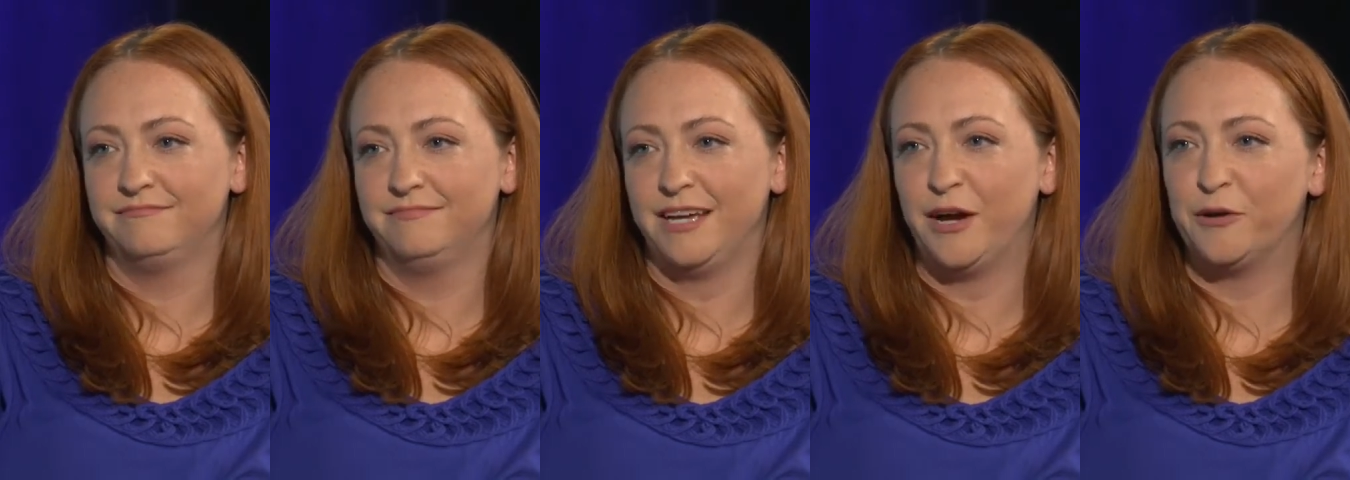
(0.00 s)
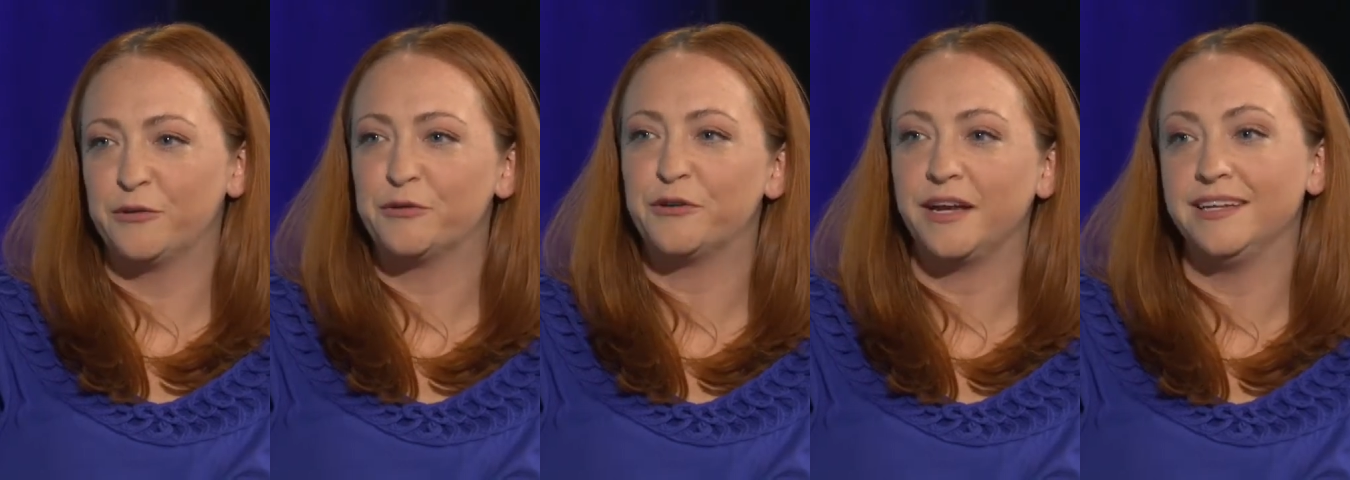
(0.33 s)

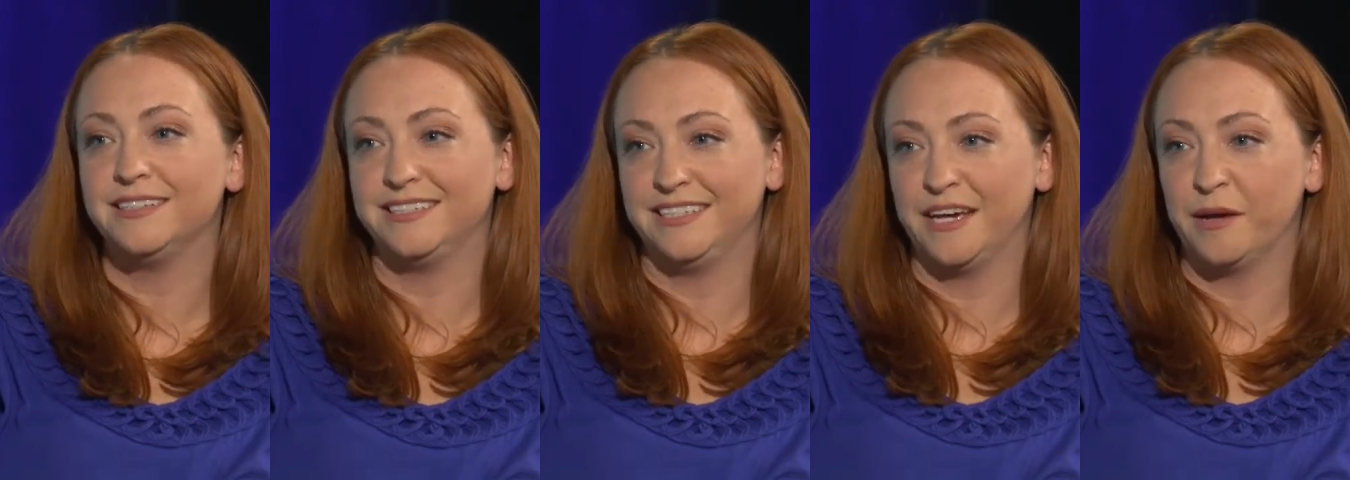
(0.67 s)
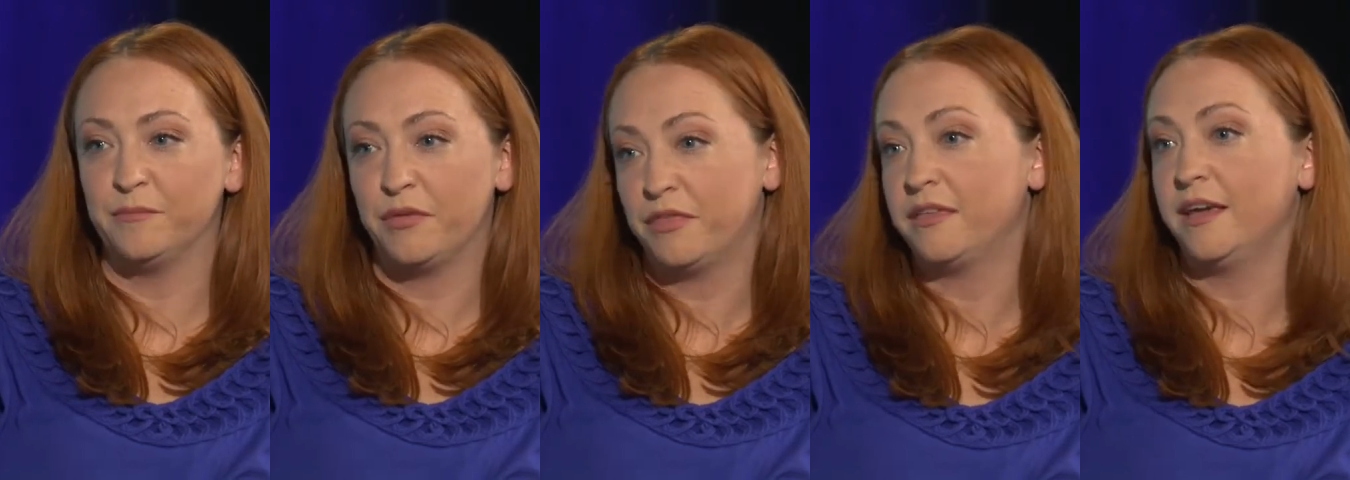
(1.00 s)
how crazy
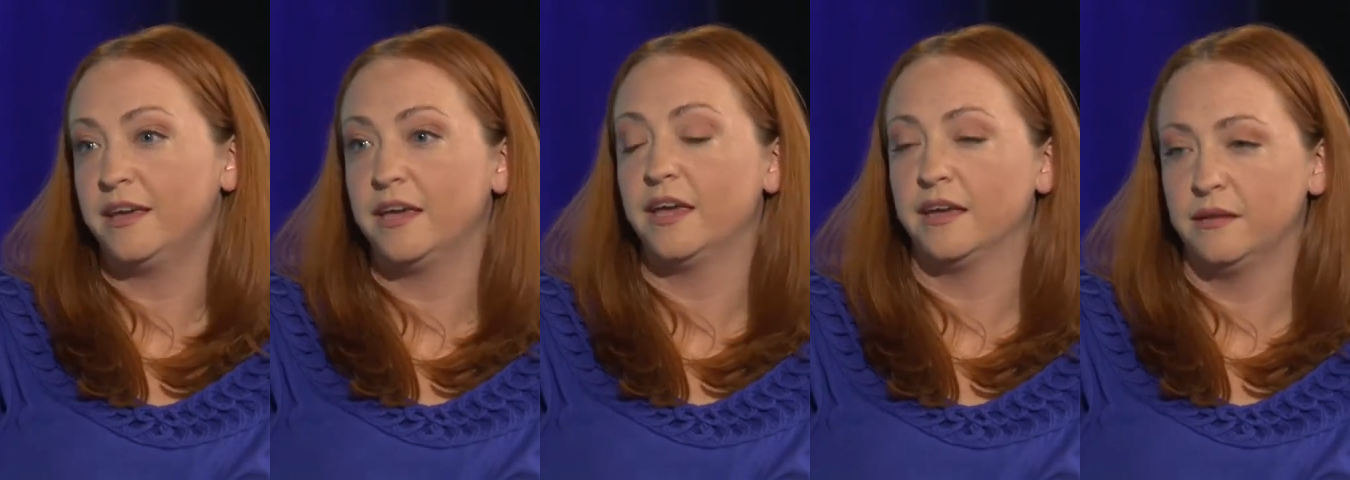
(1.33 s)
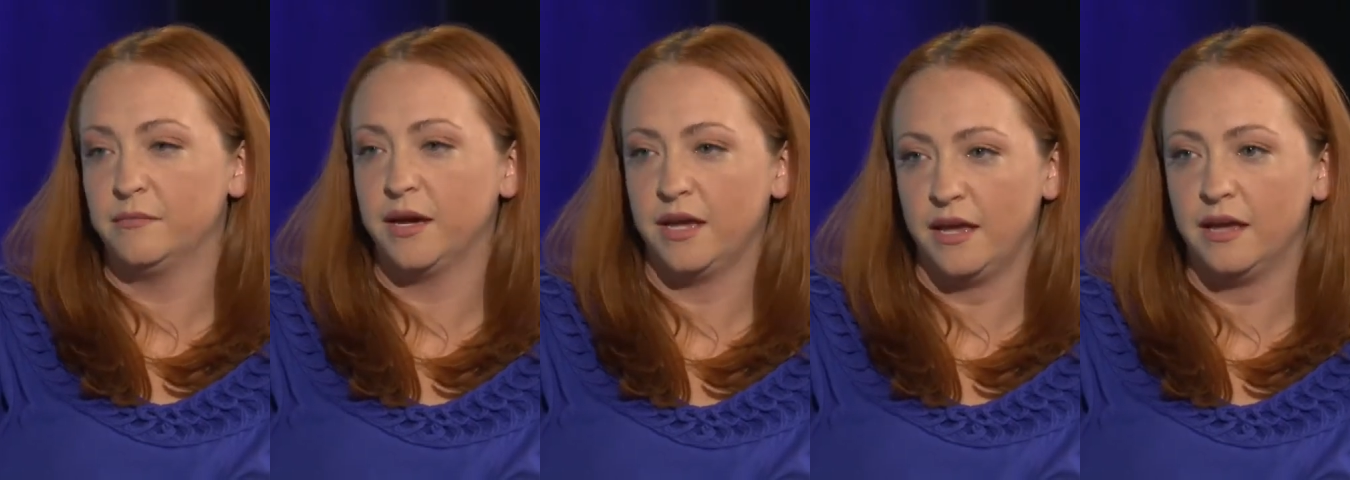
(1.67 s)
I'm thinking
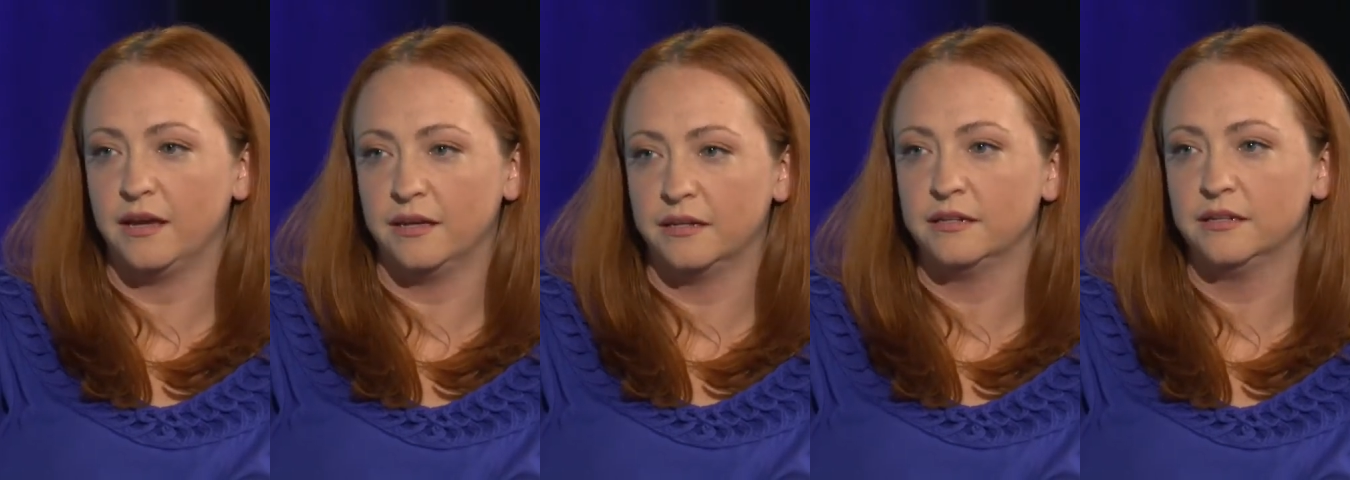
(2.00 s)
in my head.